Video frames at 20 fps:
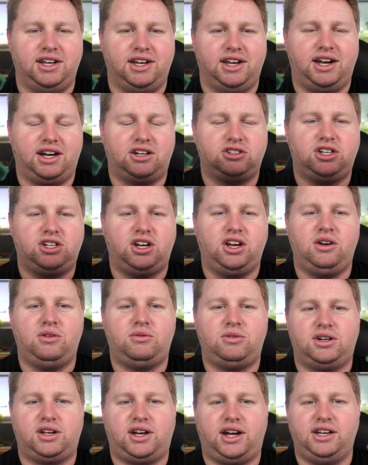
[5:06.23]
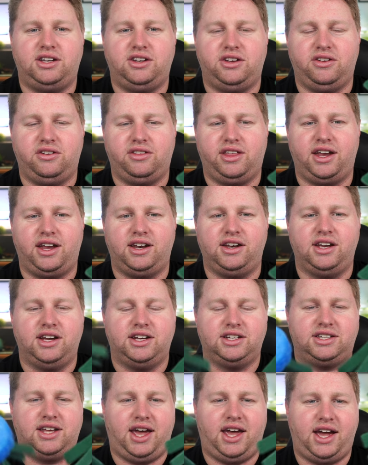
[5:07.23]
and I'll show you what I do then
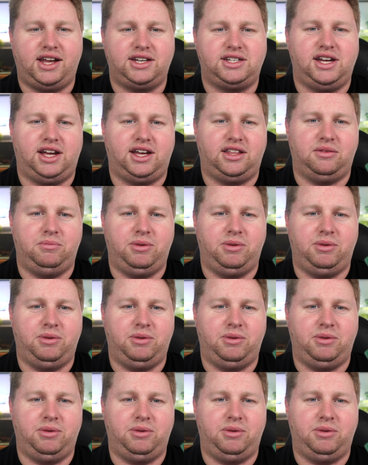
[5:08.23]
to hatch out the